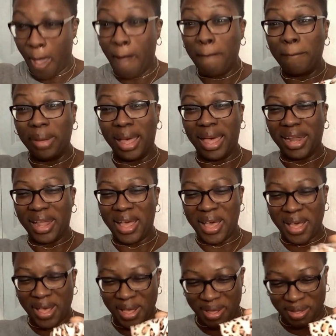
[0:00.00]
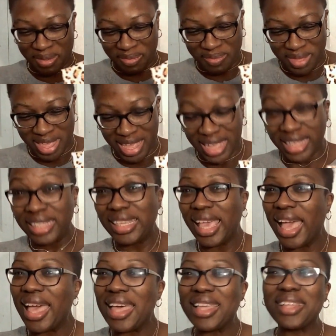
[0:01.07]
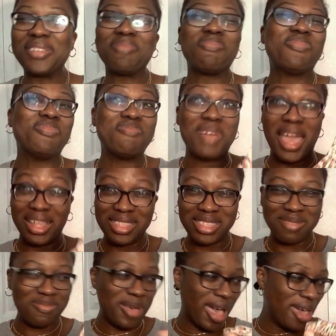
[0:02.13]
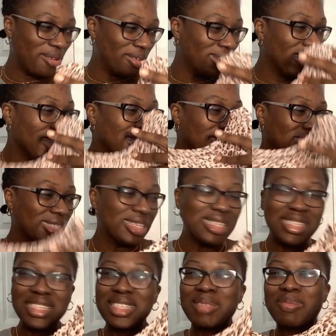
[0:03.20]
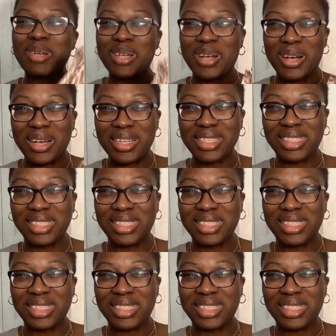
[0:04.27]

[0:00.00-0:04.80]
But yeah, back to the pattern. So this is McCall